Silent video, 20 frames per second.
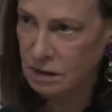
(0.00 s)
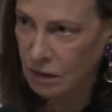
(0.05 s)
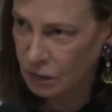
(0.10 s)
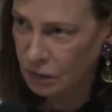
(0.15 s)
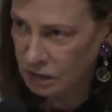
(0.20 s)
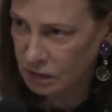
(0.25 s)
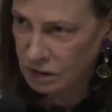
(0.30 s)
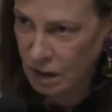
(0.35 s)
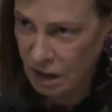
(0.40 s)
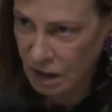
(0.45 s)
Do you
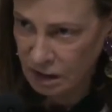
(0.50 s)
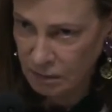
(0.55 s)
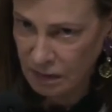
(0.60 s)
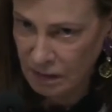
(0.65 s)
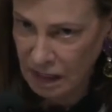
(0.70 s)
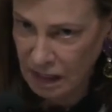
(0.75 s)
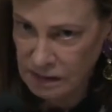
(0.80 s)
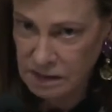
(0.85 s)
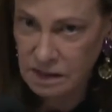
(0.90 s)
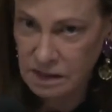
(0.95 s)
know what you're talking
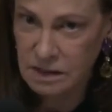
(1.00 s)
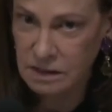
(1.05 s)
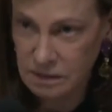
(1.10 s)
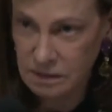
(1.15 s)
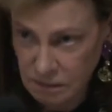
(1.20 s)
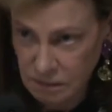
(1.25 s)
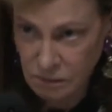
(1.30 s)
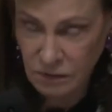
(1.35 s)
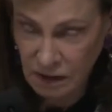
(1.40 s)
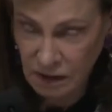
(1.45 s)
about? Is
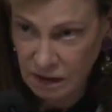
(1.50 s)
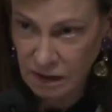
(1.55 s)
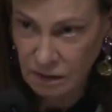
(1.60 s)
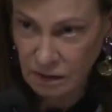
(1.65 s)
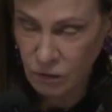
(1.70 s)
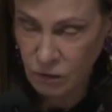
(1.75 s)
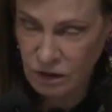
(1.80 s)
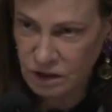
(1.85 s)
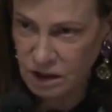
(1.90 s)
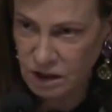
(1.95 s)
this
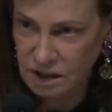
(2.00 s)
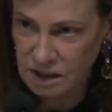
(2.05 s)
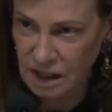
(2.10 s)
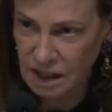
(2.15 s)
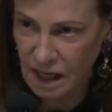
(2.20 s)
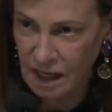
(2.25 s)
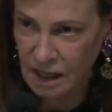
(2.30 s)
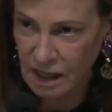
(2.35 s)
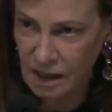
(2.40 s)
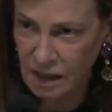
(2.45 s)
really what she's
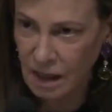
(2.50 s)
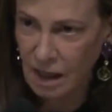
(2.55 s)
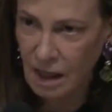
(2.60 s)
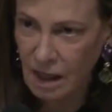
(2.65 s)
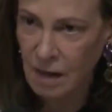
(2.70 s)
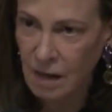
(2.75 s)
saying?